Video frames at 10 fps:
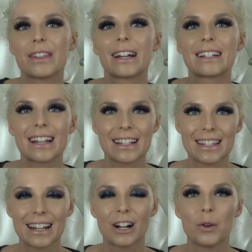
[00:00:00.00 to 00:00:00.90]
then I
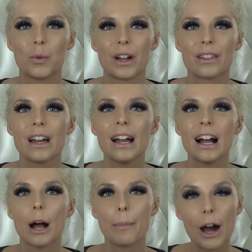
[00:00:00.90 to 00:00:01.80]
test it out with
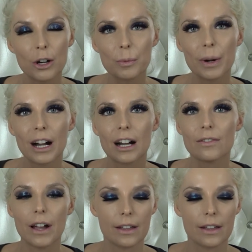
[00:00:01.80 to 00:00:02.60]
a powder puff,